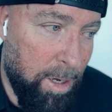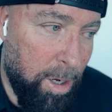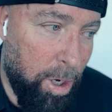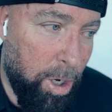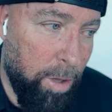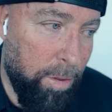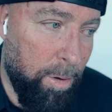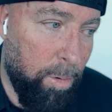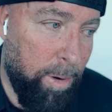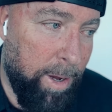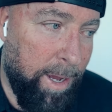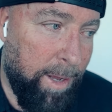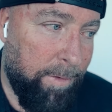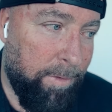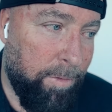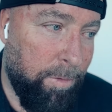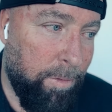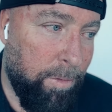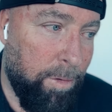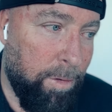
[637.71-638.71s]
on the way
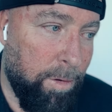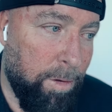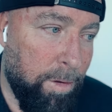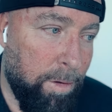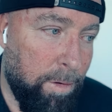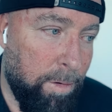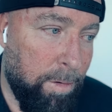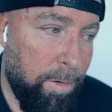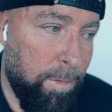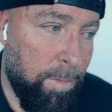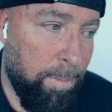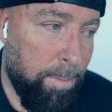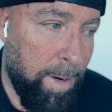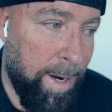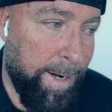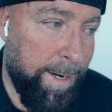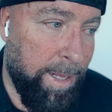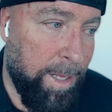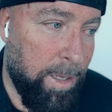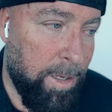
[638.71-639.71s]
to the
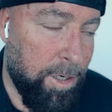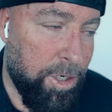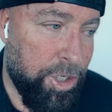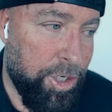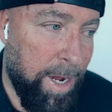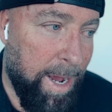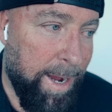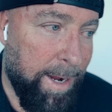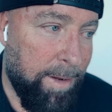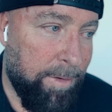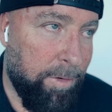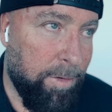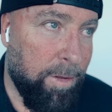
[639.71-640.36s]
mining shack,